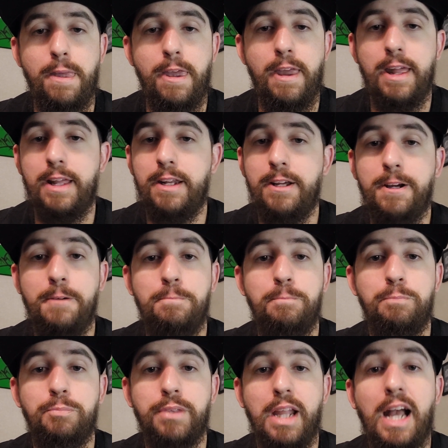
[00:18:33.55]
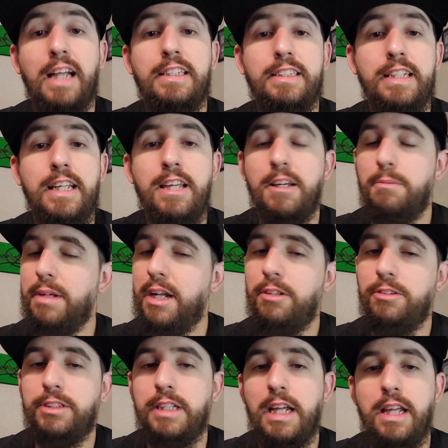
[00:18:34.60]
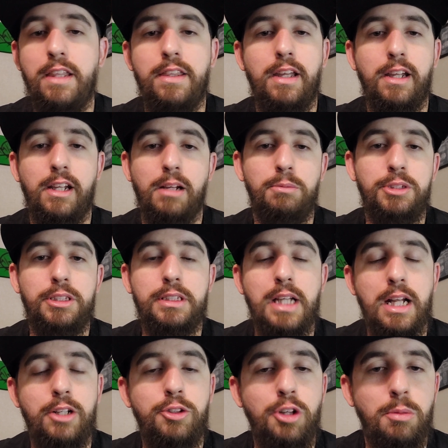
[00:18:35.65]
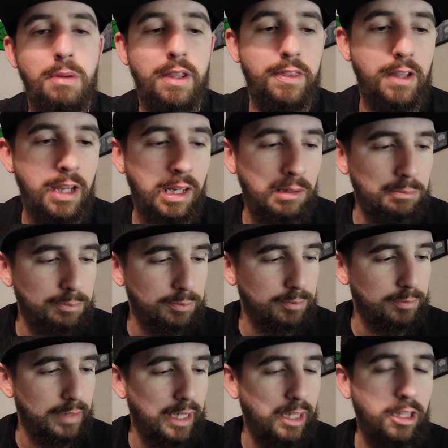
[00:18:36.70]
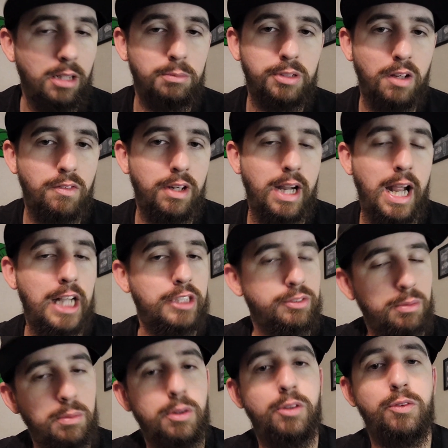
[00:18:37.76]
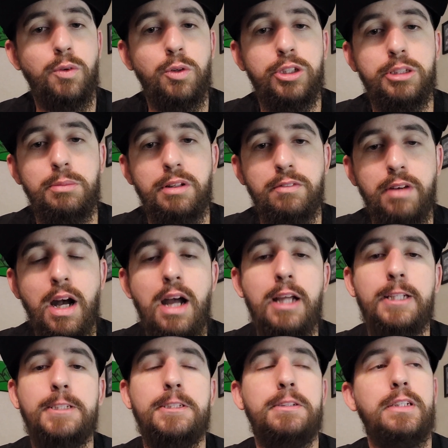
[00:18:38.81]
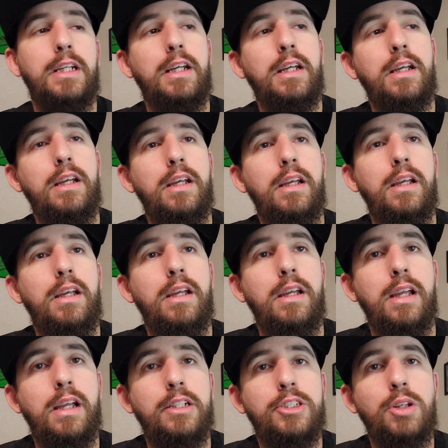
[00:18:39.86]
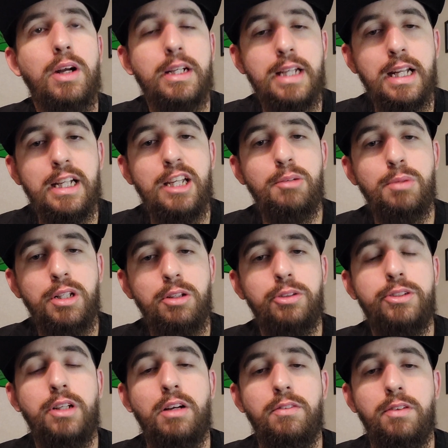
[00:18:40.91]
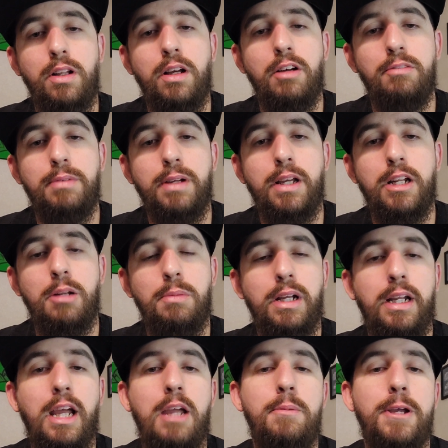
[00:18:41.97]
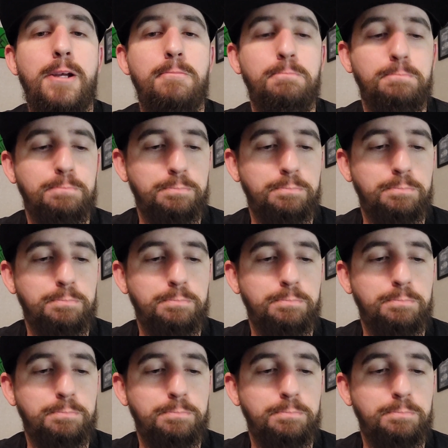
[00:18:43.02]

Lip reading: And I see it, but I don't say anything. I'm just kind of doing my thing. He comes over and asks for some advice. And so I kind of give him a little tough love, man. I'm like, hey, man,